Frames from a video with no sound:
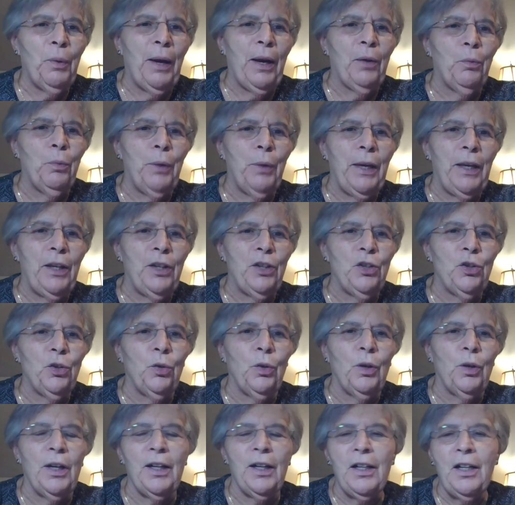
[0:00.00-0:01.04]
we
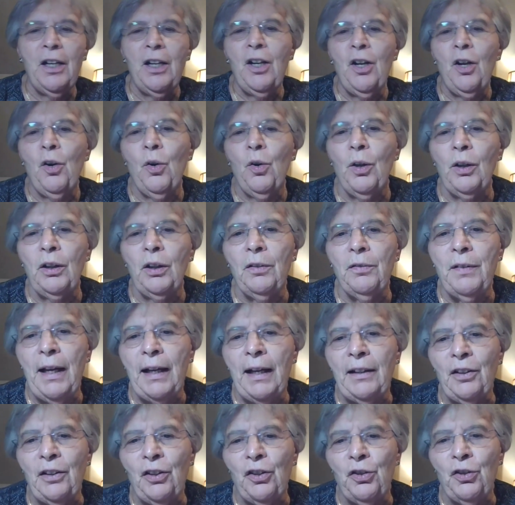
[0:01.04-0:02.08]
saw all of
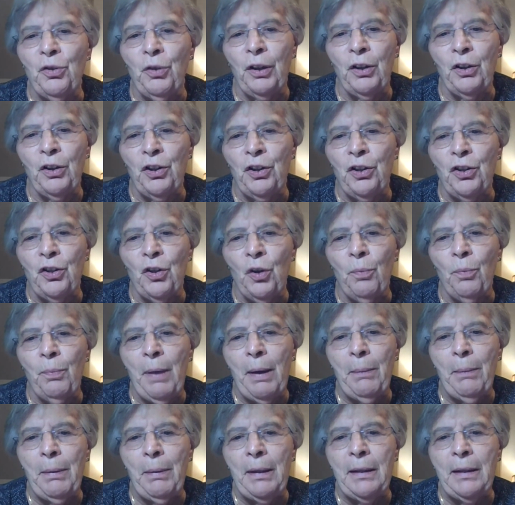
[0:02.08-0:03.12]
that destruction. So
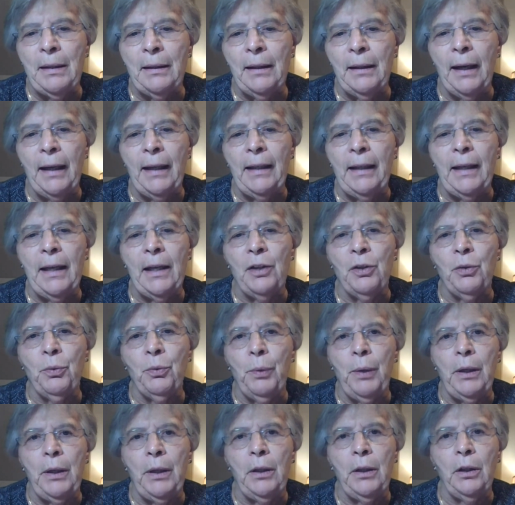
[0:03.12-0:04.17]
maybe tonight, as
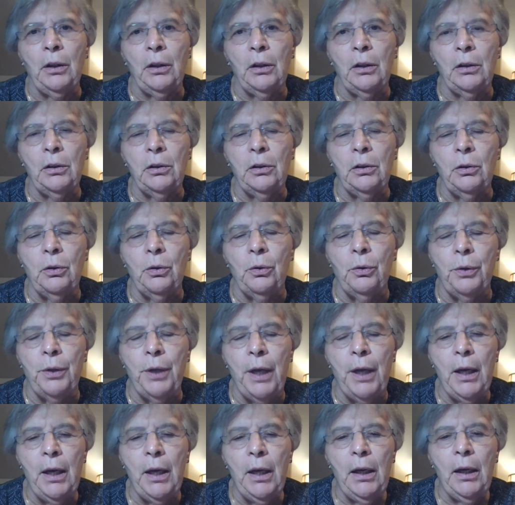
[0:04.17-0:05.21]
we conclude,
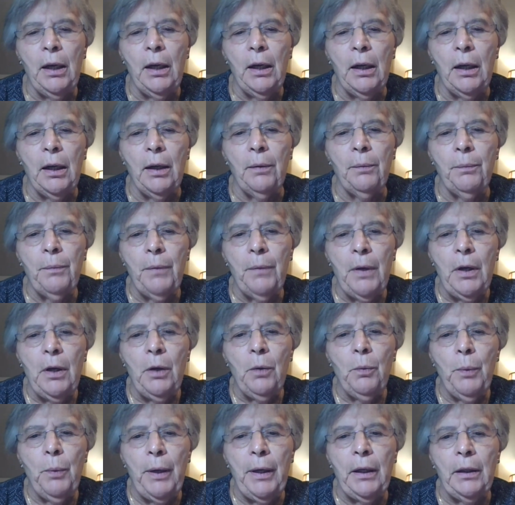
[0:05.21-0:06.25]

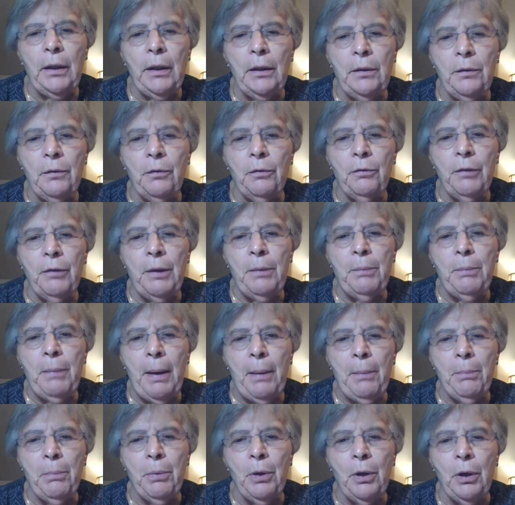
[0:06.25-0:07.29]
we can
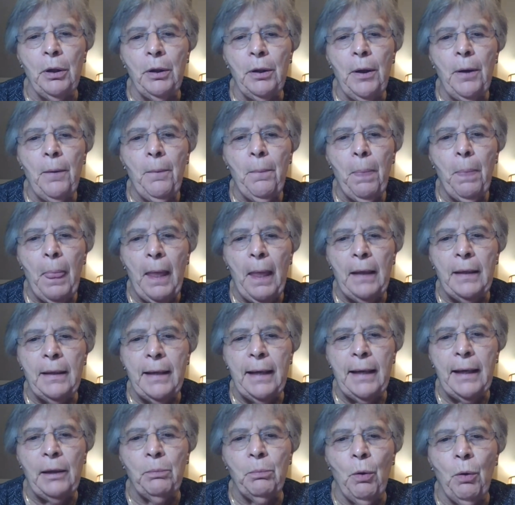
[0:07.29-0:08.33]
remember and
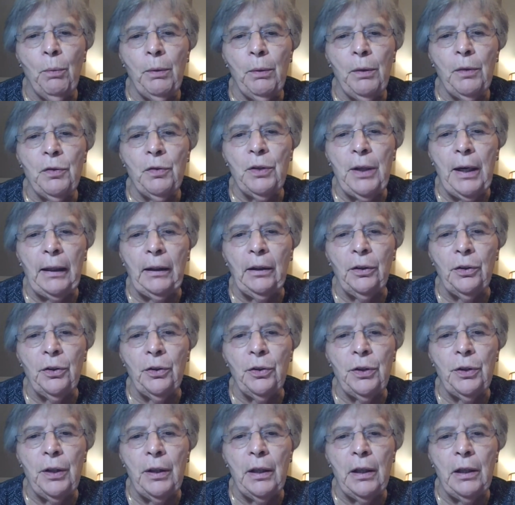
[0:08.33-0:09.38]
take a moment of silence
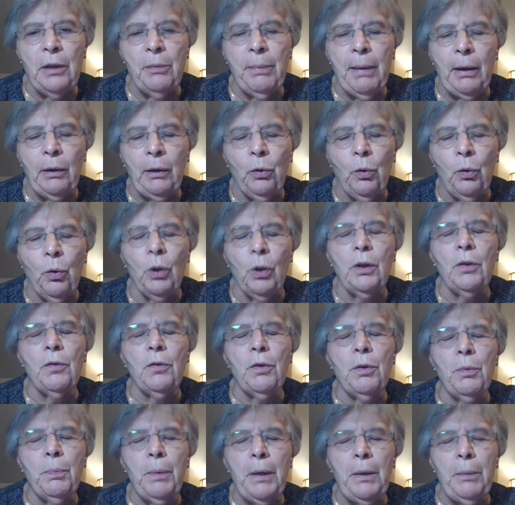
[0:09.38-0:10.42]
to think about all of
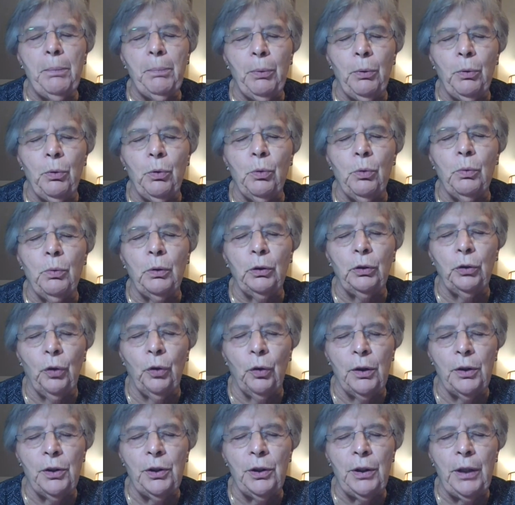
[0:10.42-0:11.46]
the people who were
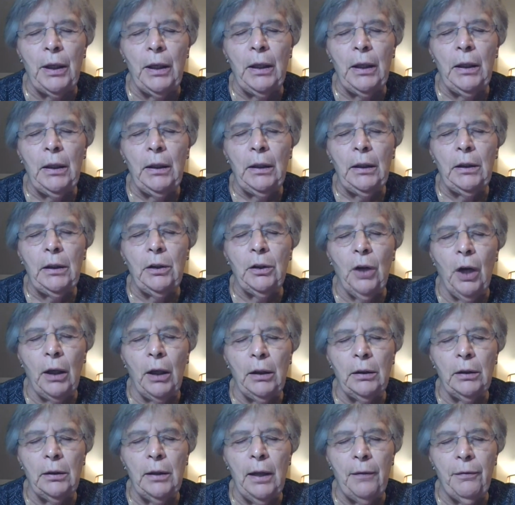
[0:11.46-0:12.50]
lost in
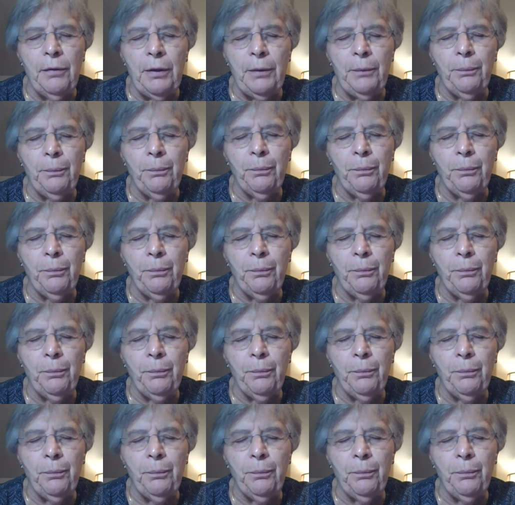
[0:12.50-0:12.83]
9/11